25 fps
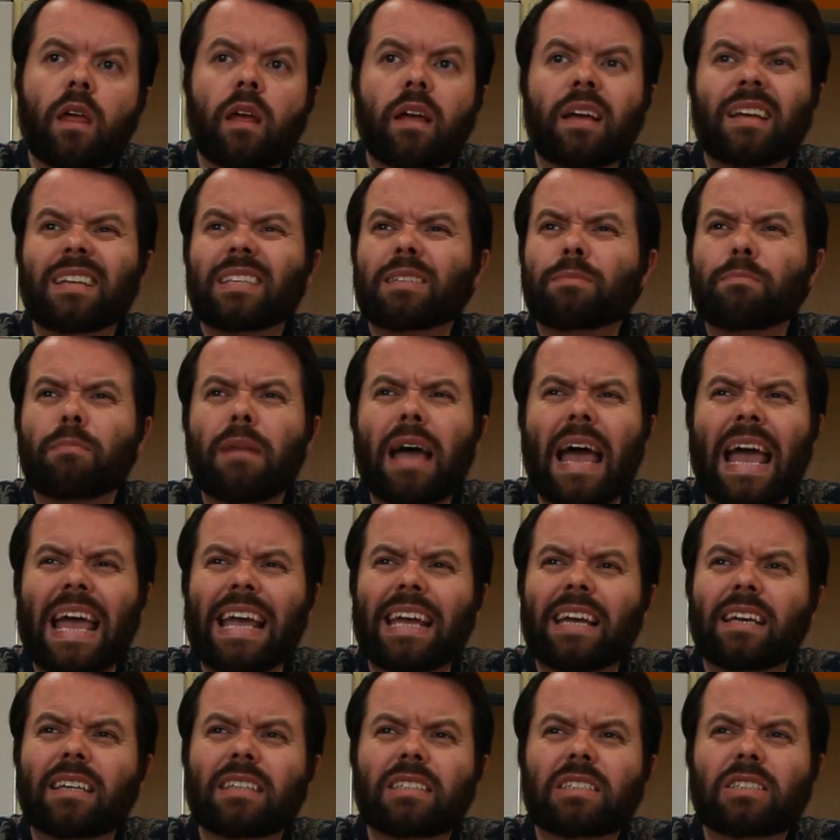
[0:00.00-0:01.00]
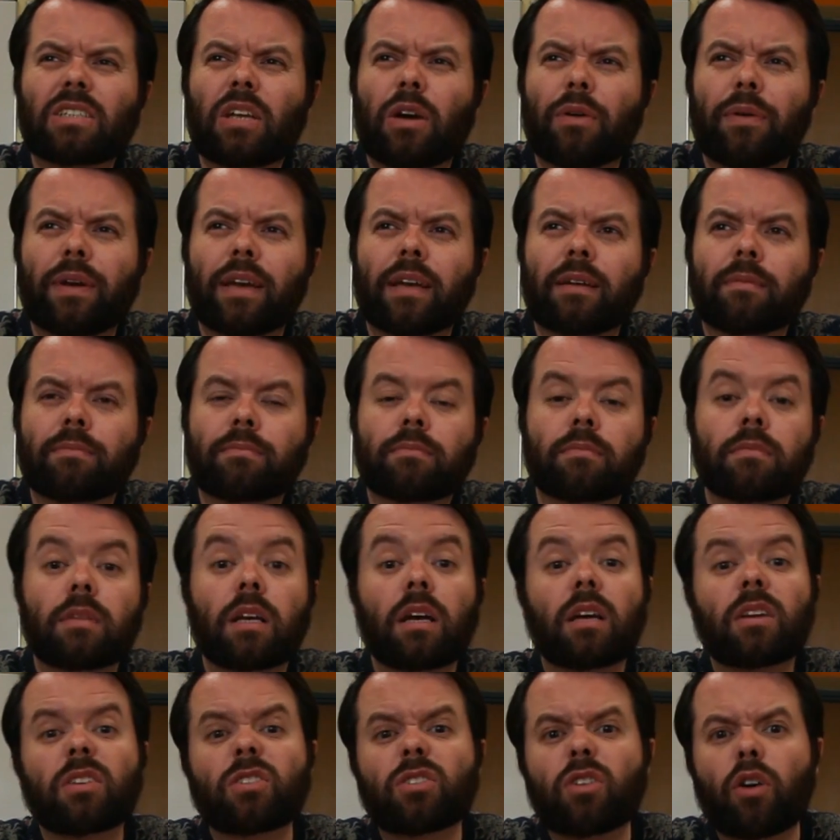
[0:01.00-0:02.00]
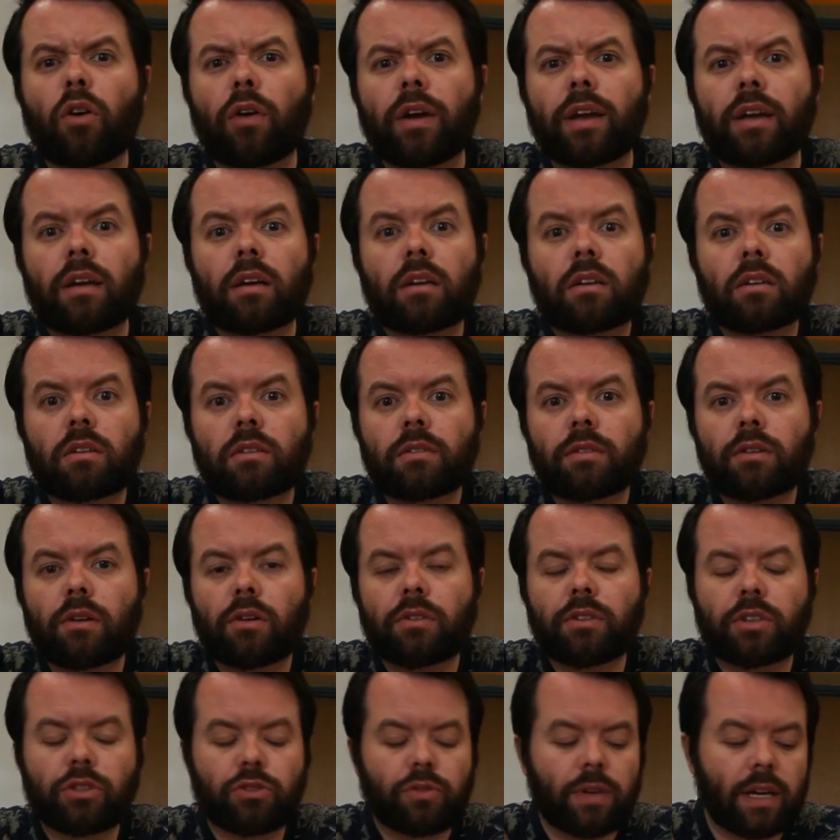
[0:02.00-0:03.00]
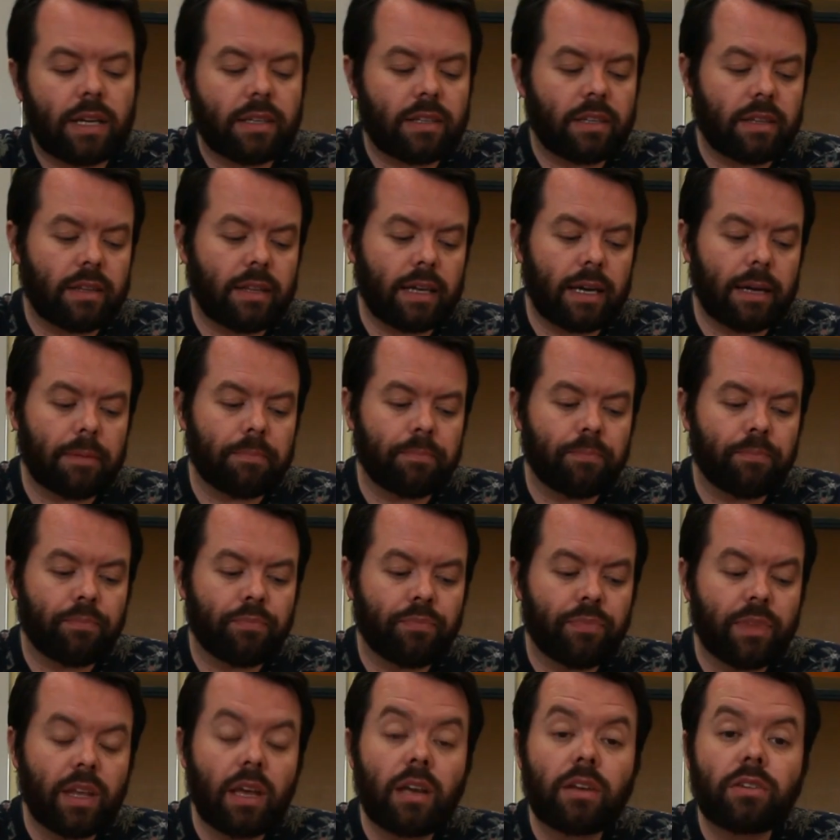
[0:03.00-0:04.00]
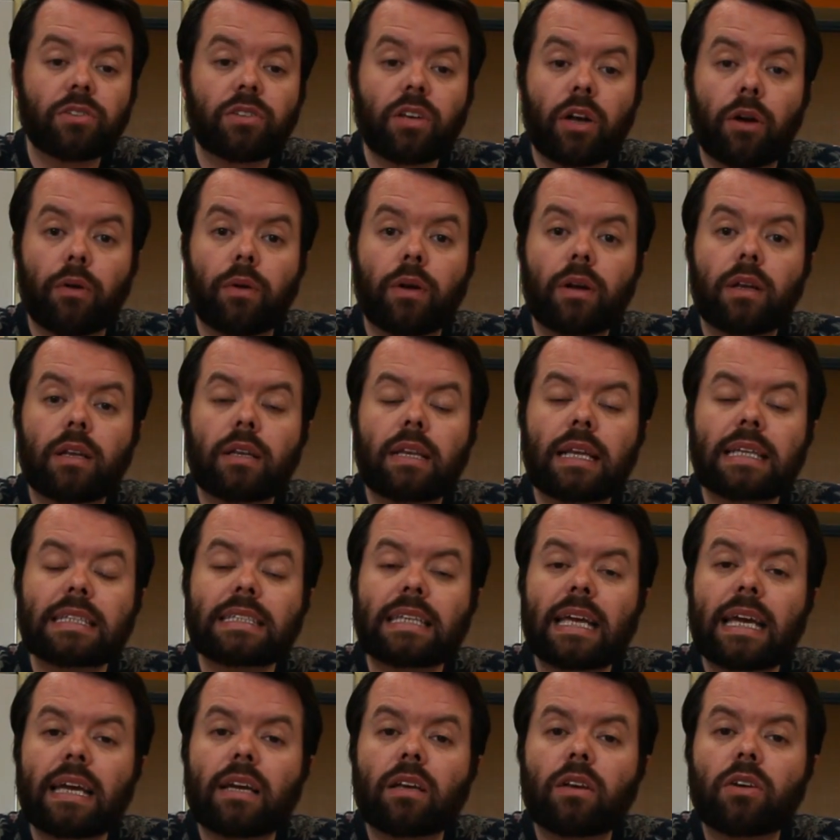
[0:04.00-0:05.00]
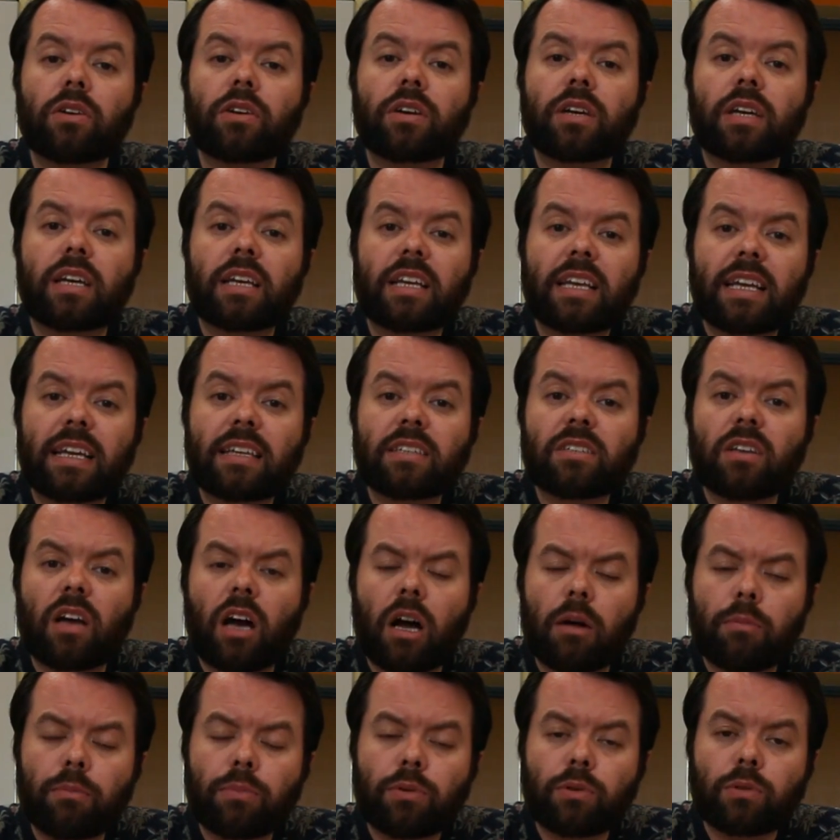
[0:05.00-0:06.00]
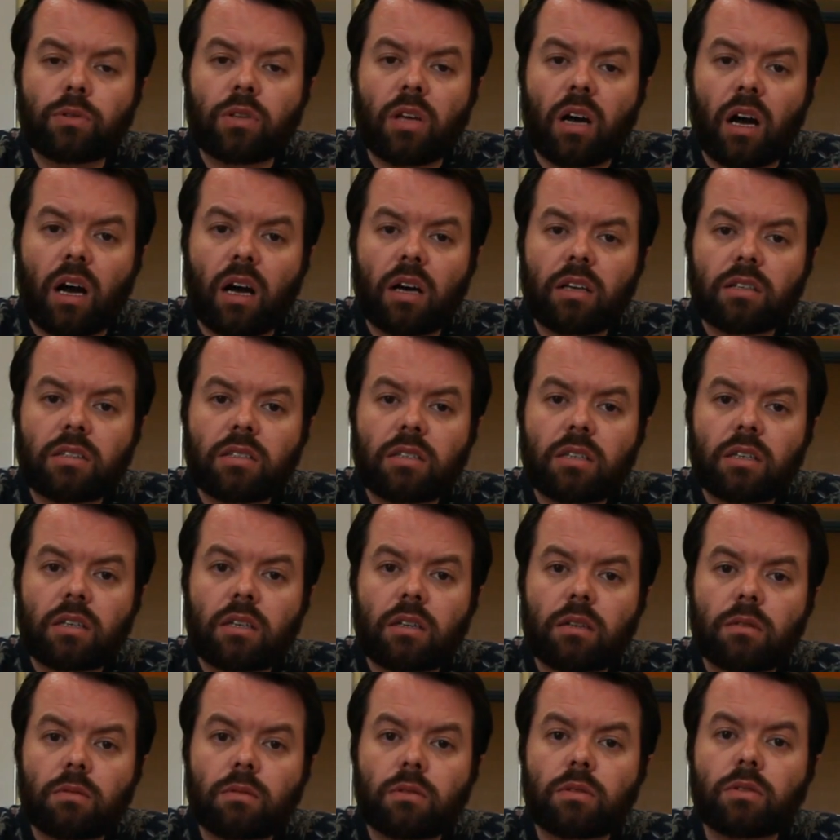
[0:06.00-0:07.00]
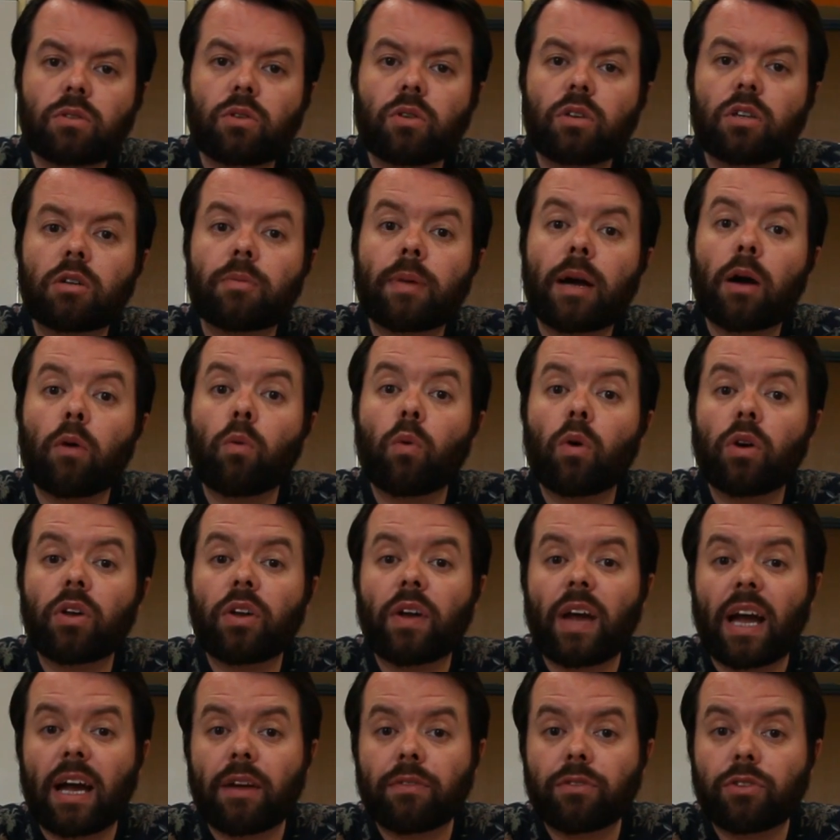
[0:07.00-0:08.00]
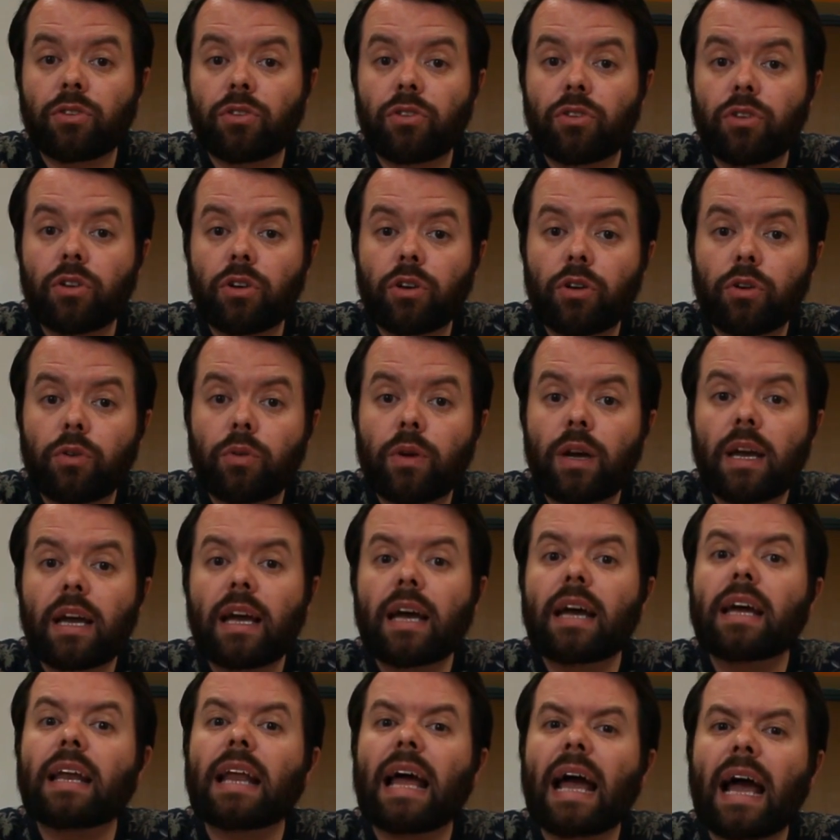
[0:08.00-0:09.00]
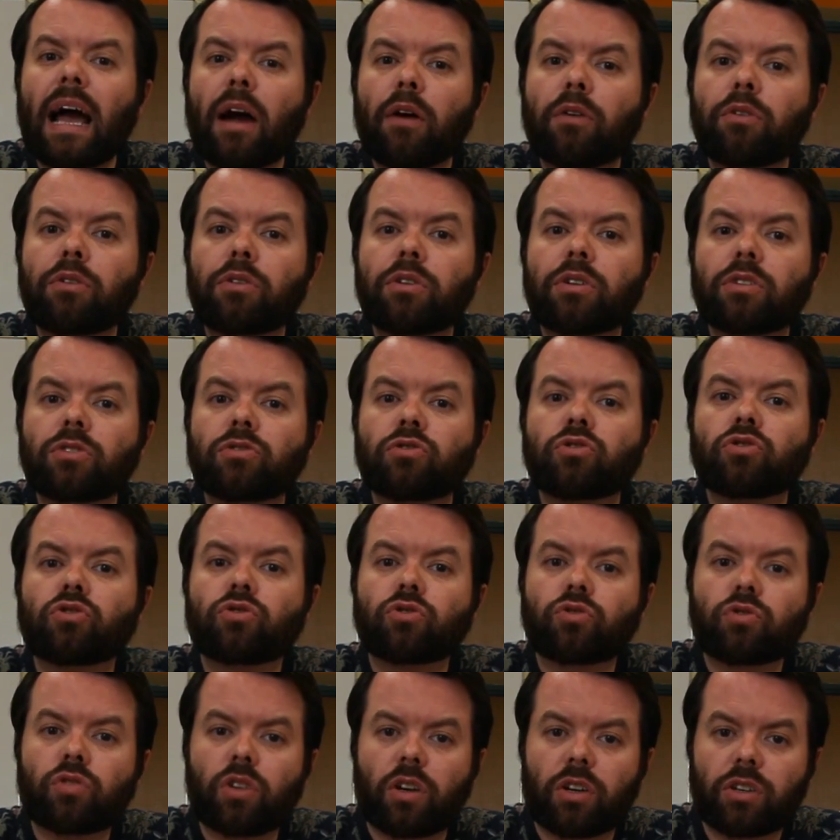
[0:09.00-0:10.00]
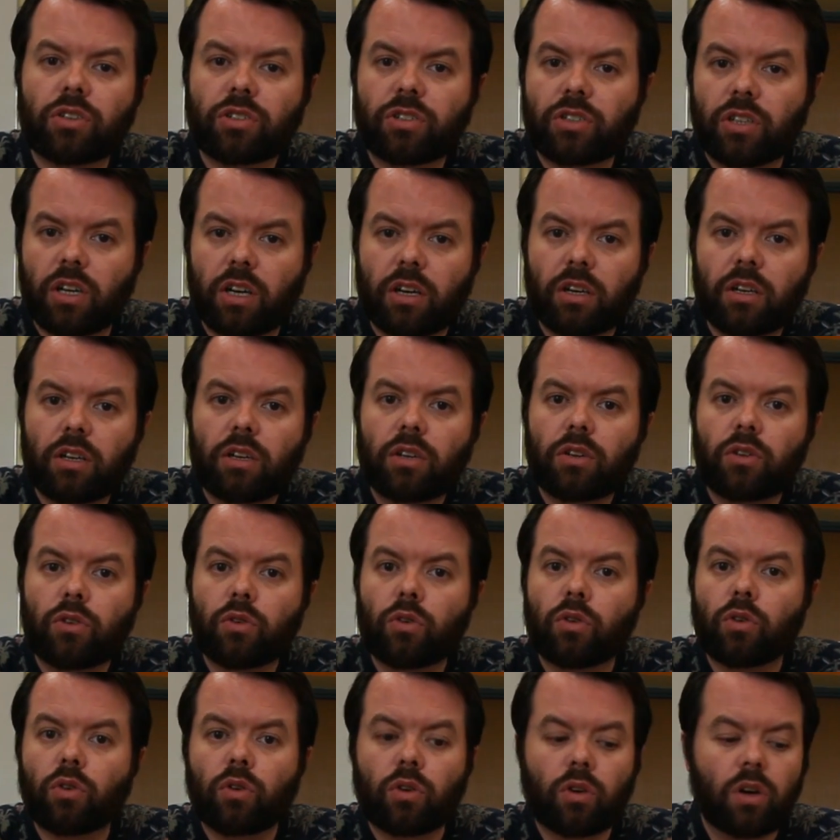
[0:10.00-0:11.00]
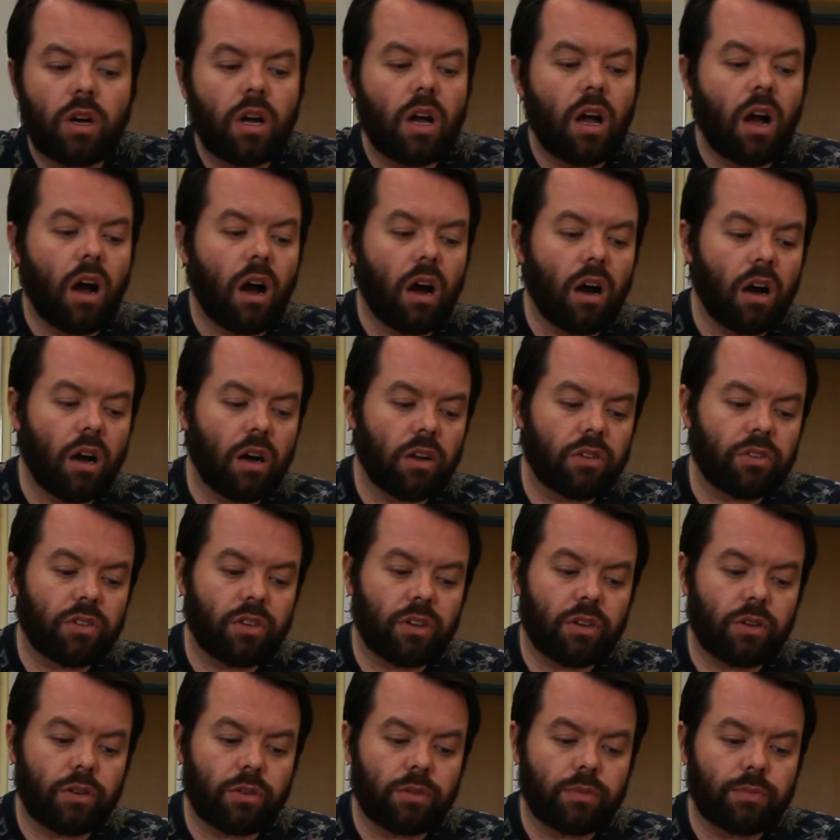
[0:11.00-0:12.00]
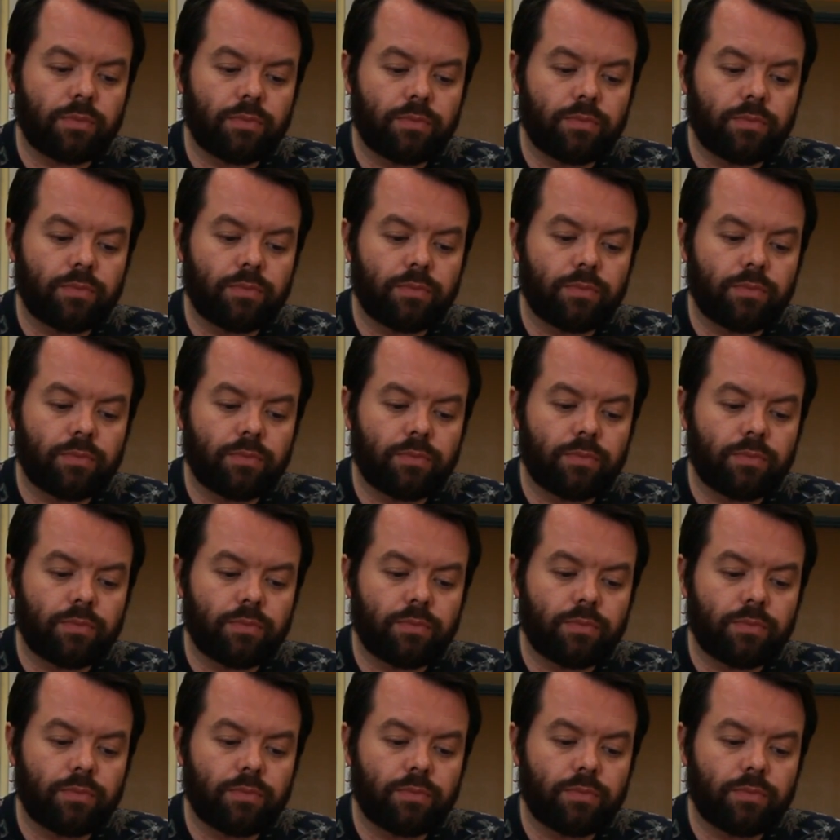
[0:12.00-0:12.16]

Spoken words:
It's May, it's snowing. Sorry, got distracted there. So let's take a look at an example task and we'll talk about what you have to do and how you can structure your article.